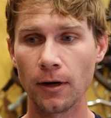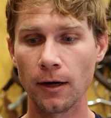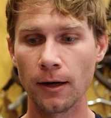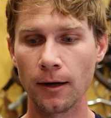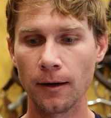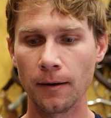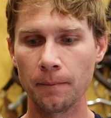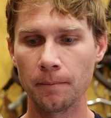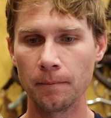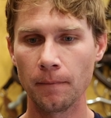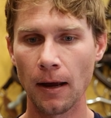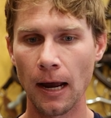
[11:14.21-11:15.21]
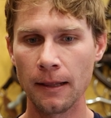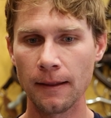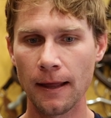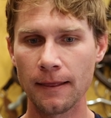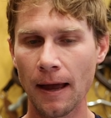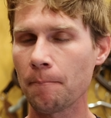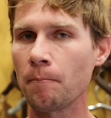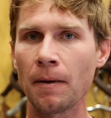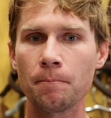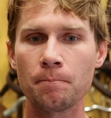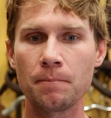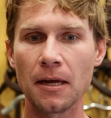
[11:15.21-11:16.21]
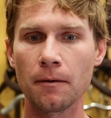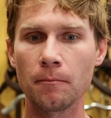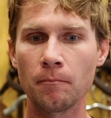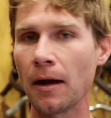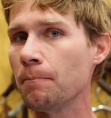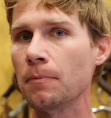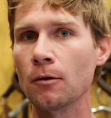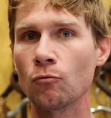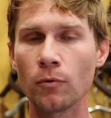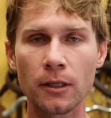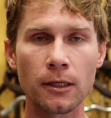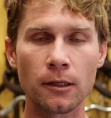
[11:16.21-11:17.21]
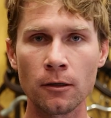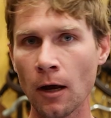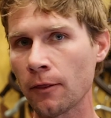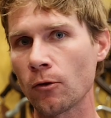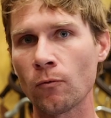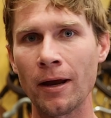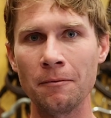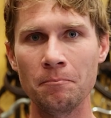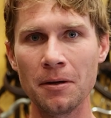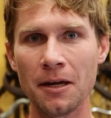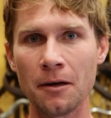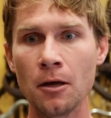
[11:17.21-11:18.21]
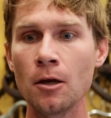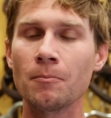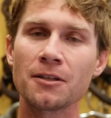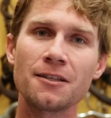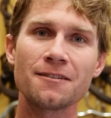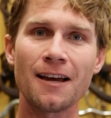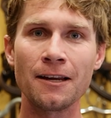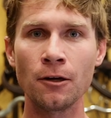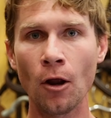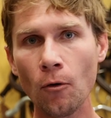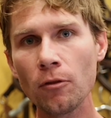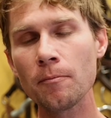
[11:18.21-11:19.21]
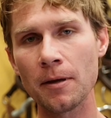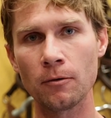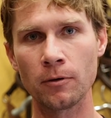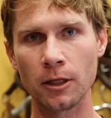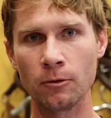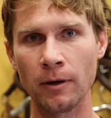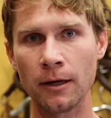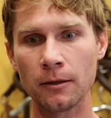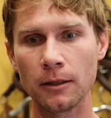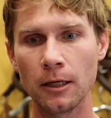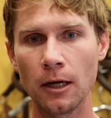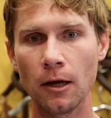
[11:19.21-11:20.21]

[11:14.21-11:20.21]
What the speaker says: And then that bit might be really not the right bit, but since I know the bit really well,